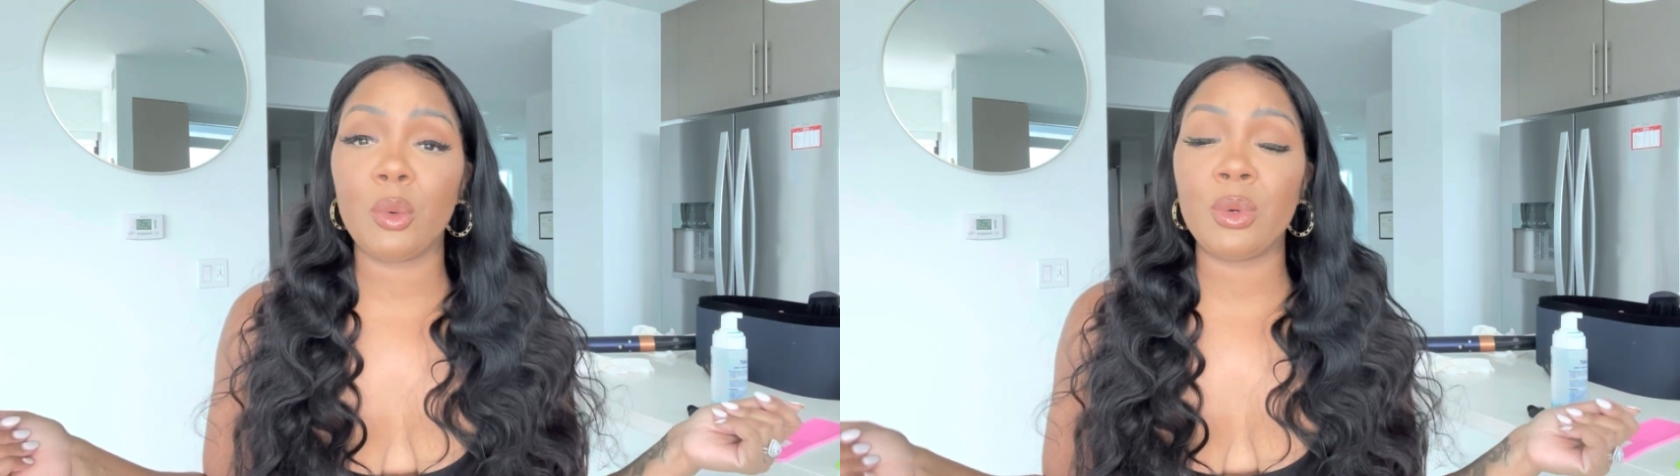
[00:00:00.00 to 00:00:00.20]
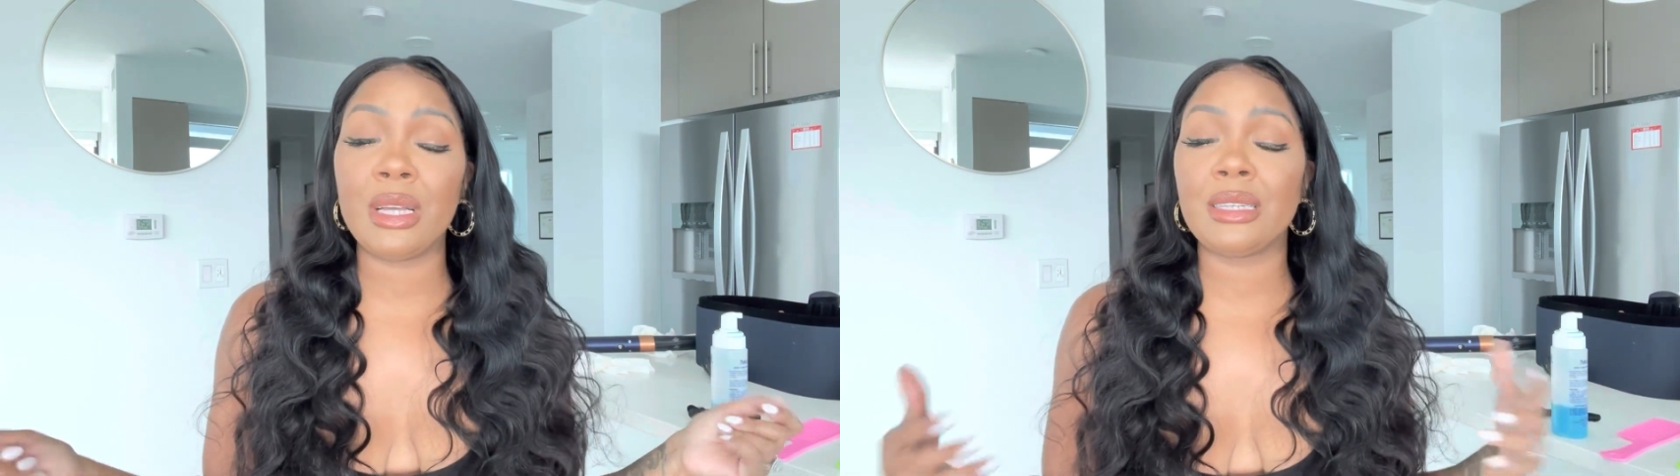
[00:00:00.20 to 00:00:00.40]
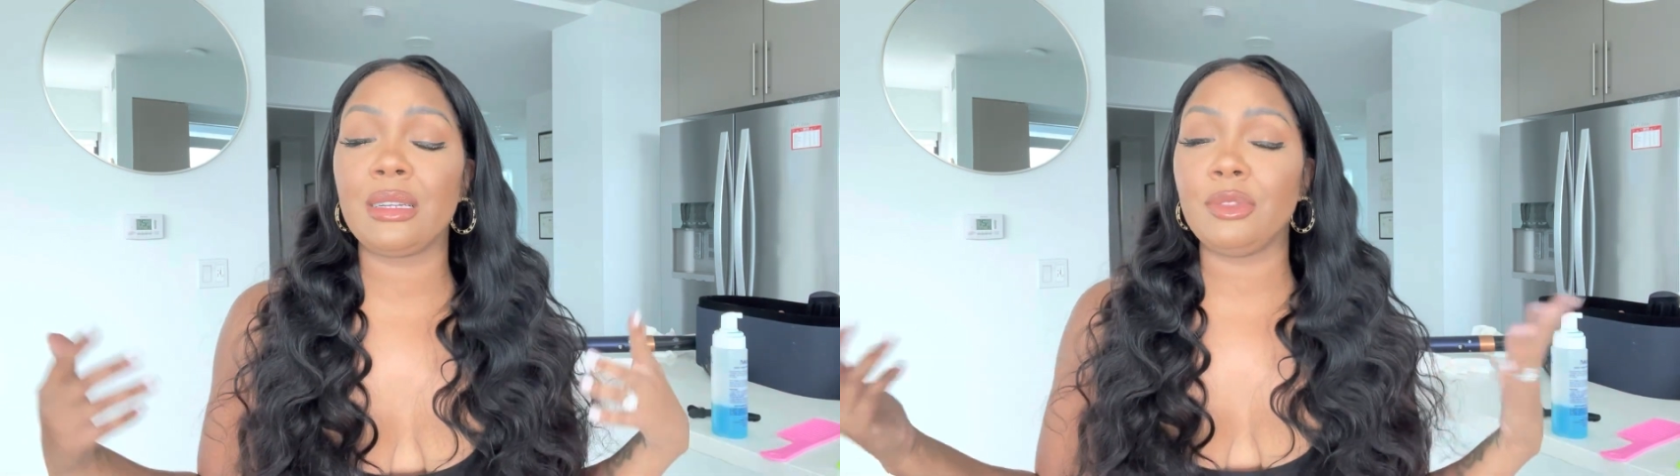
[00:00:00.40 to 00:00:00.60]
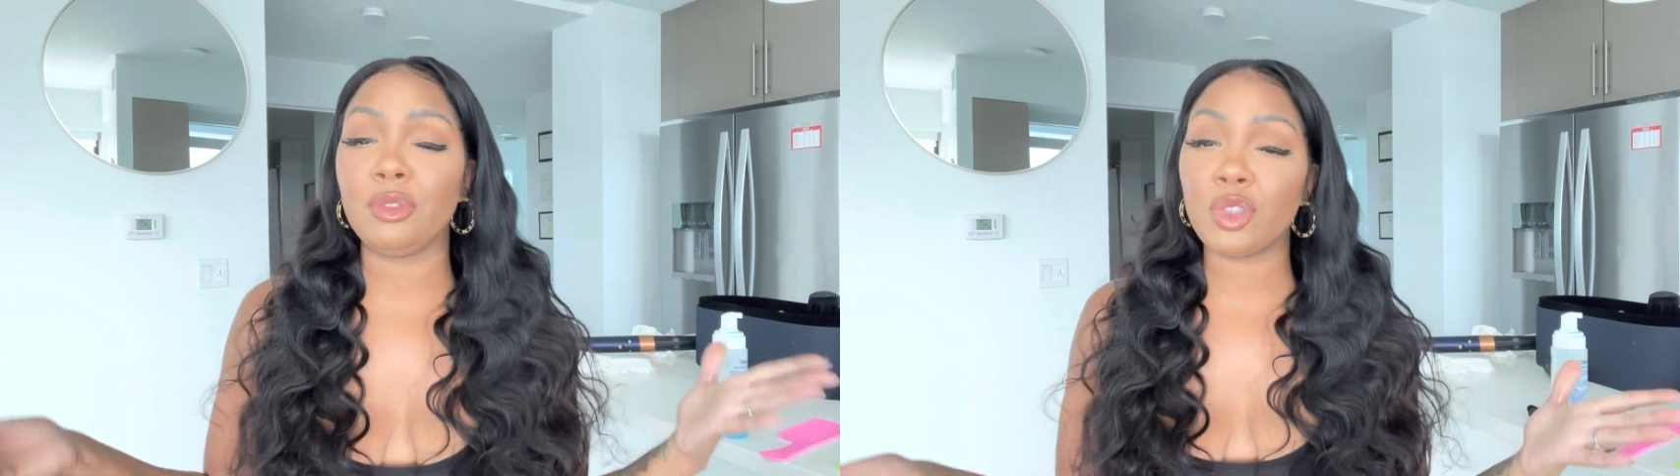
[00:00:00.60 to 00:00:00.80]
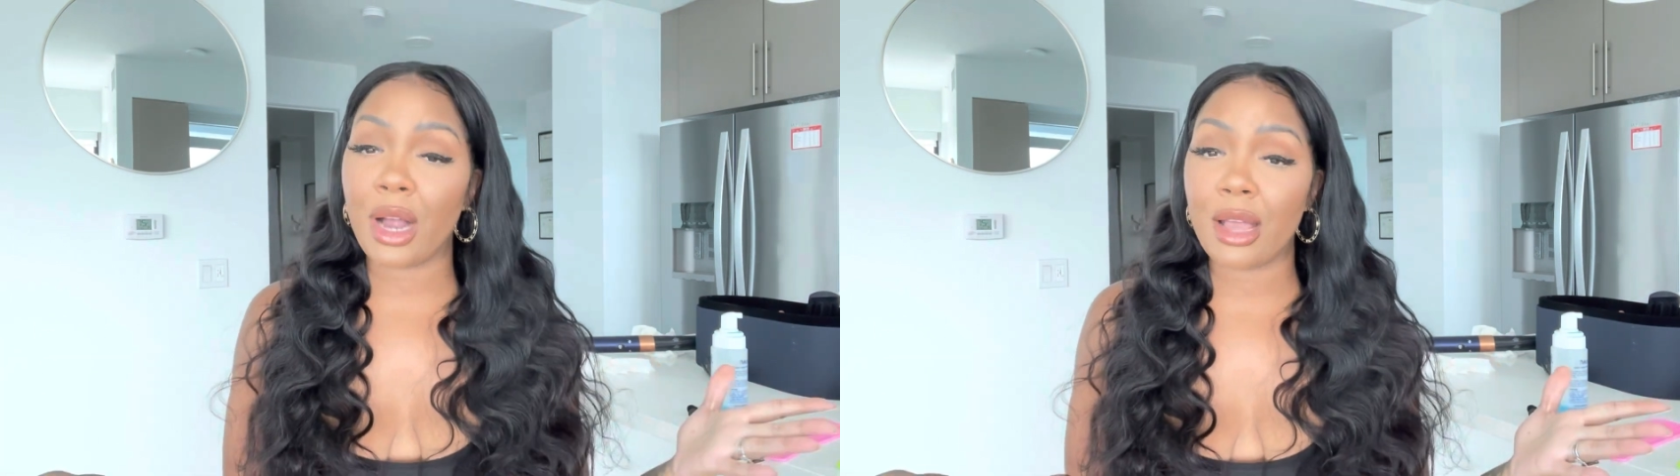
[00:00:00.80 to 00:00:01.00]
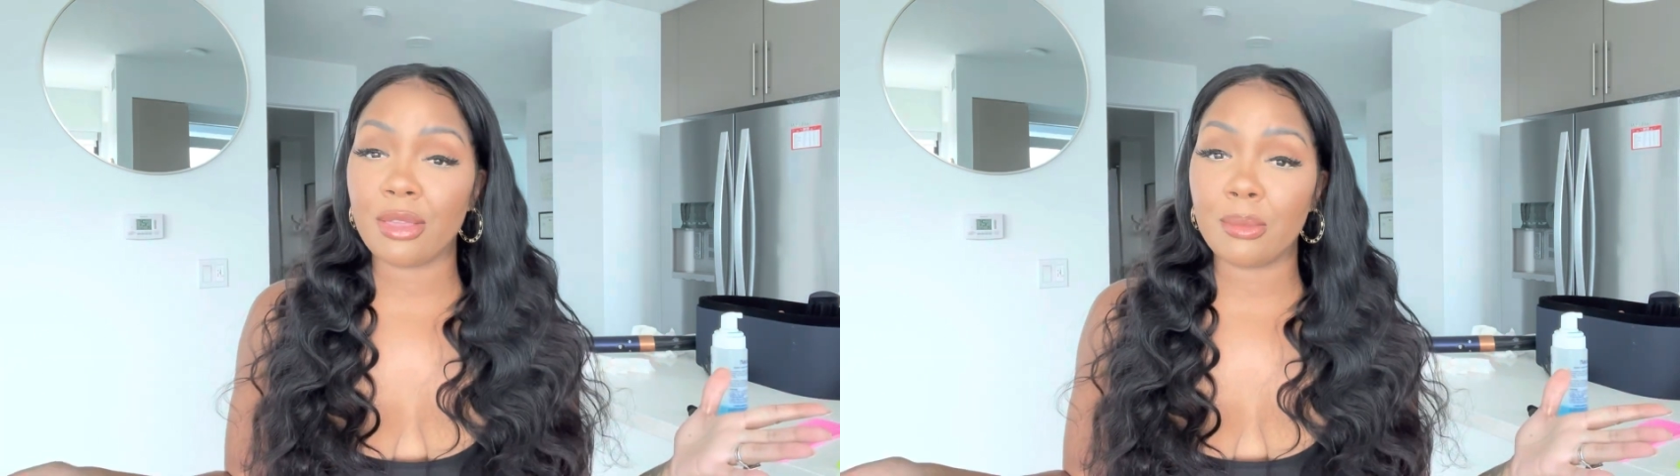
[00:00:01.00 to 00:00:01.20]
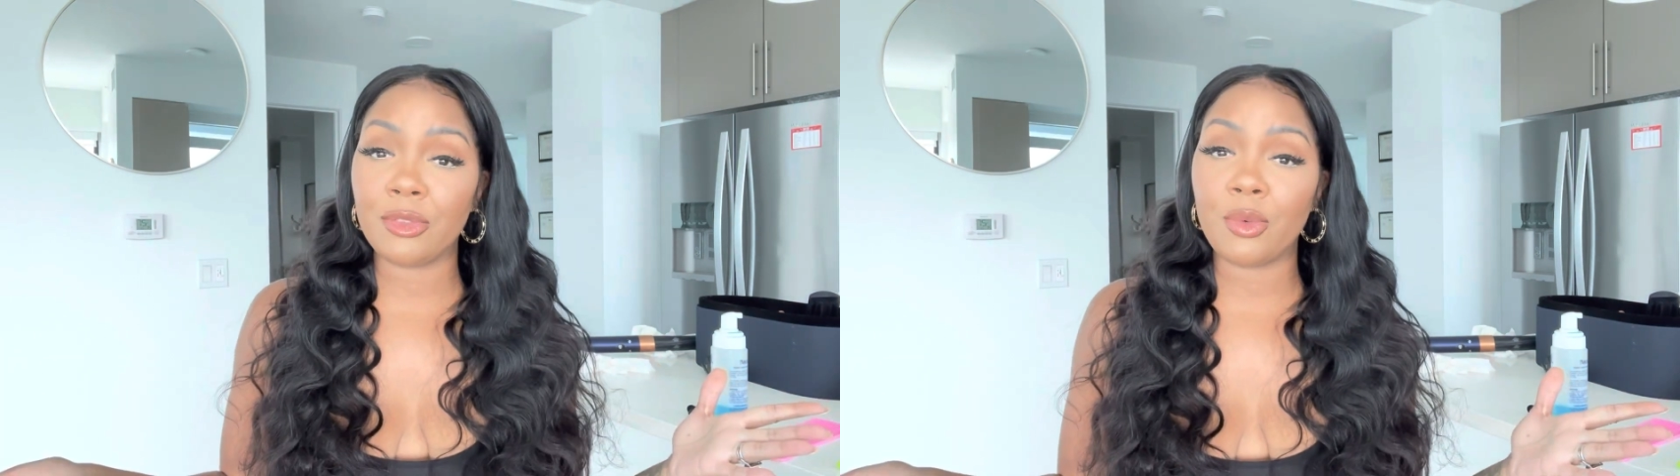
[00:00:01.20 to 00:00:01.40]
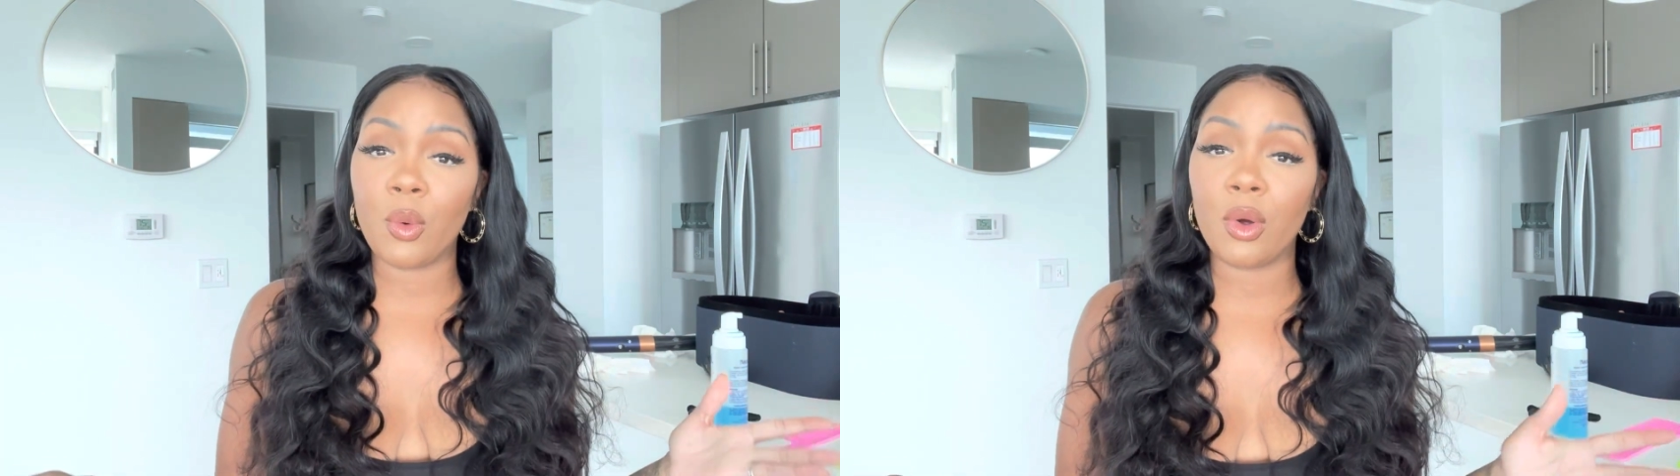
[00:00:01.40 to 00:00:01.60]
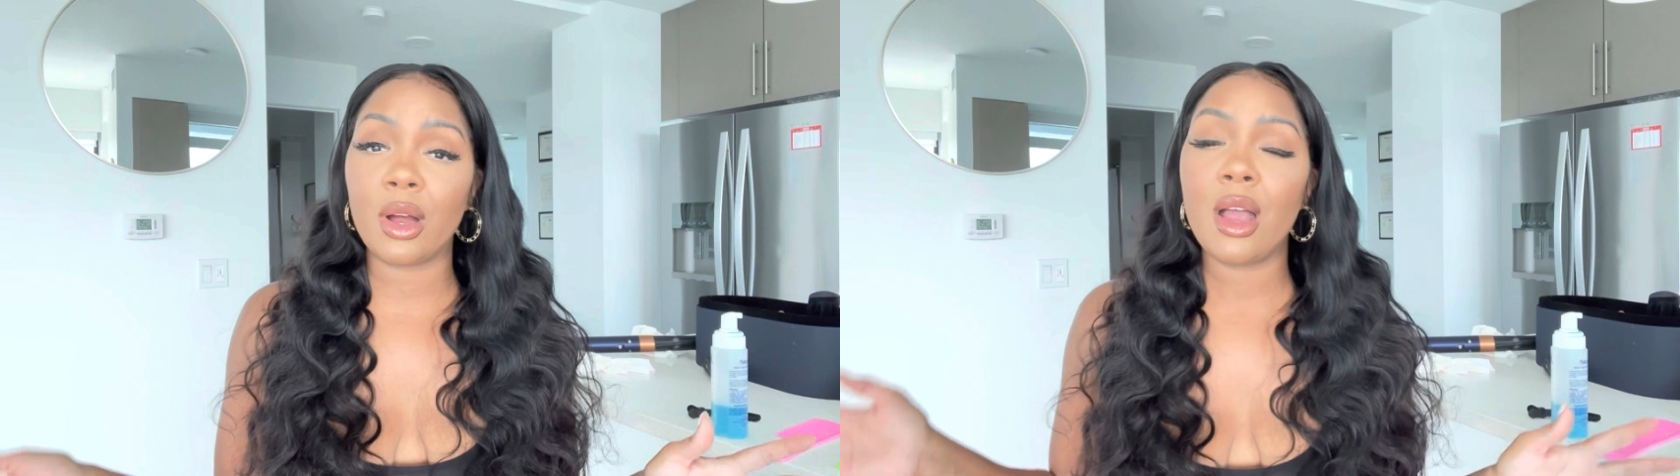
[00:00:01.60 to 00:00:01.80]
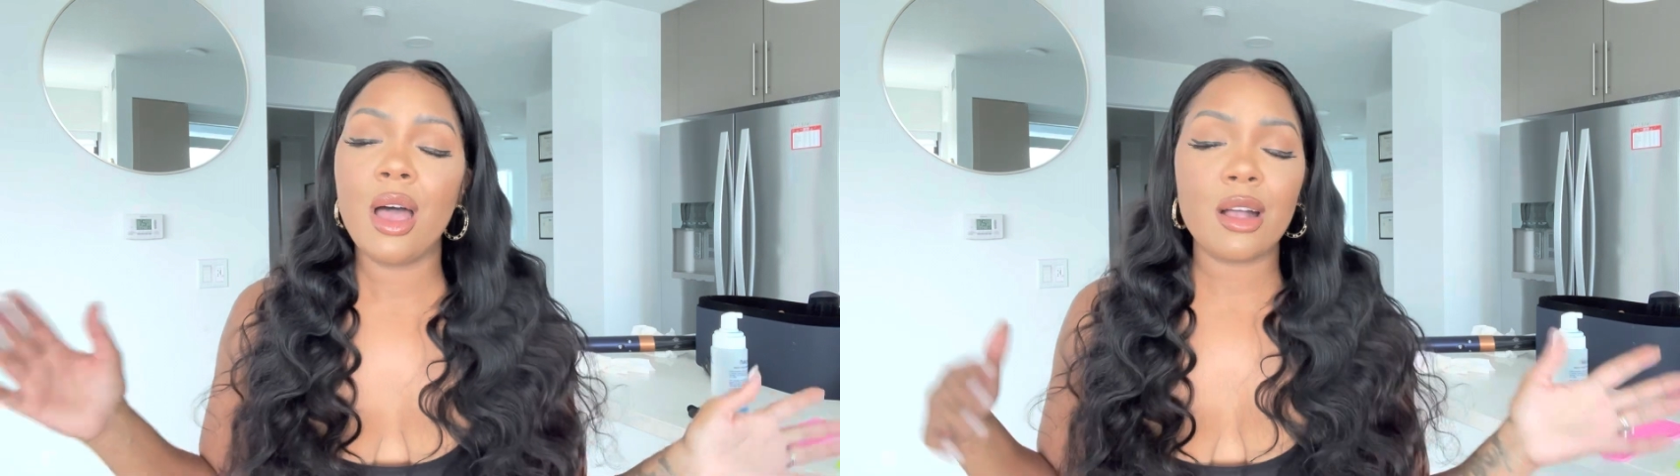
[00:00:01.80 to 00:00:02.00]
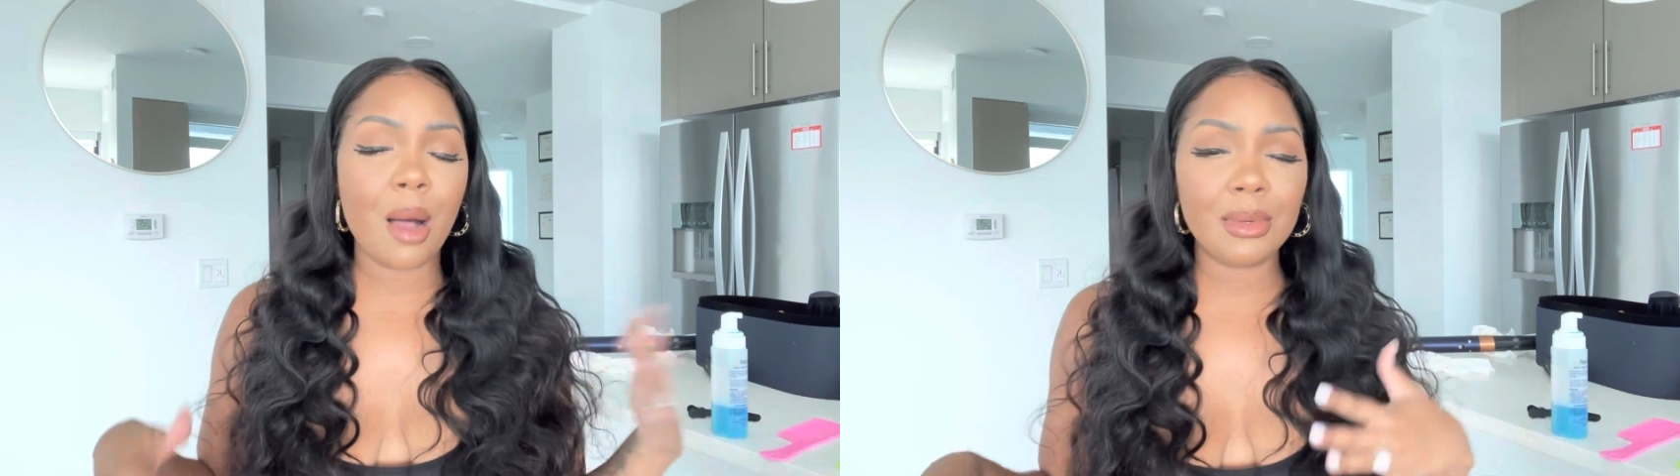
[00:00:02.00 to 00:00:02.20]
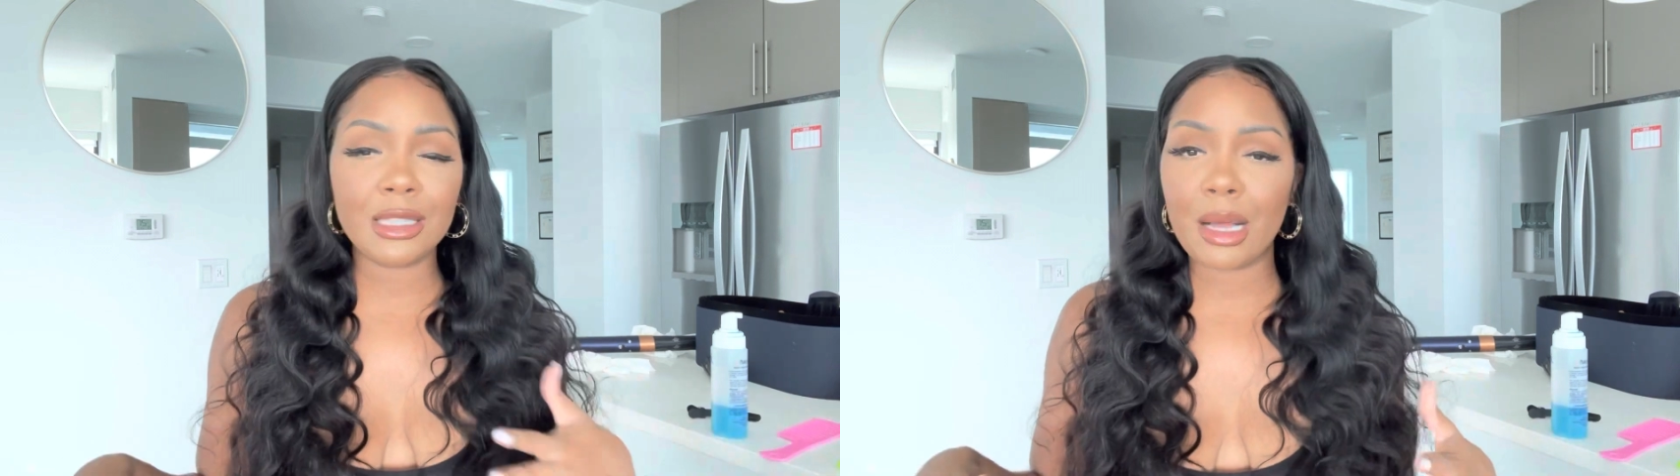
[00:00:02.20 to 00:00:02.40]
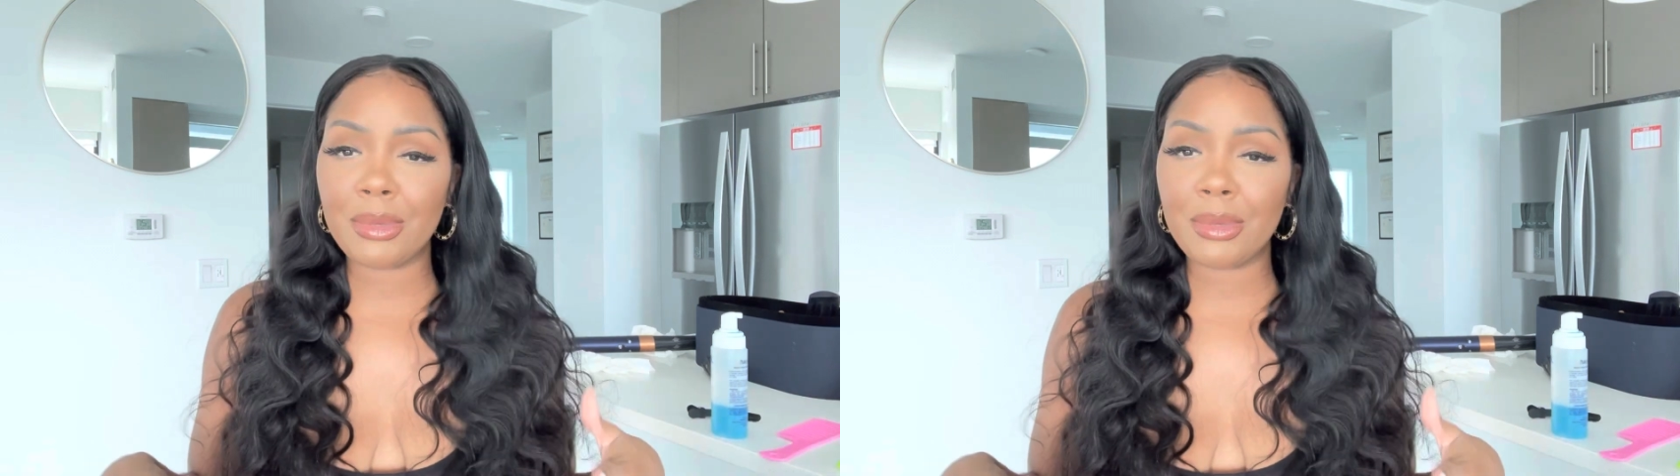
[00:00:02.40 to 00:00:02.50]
and if you've tried them before, comment down below.